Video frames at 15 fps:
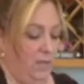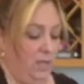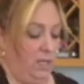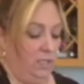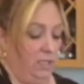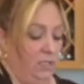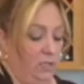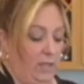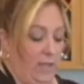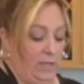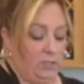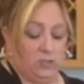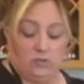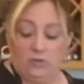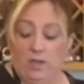a little
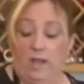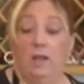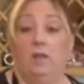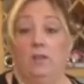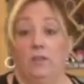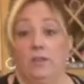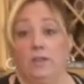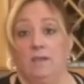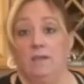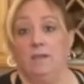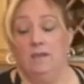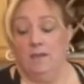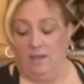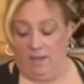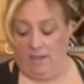extra healthy
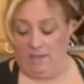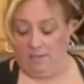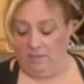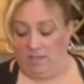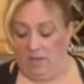is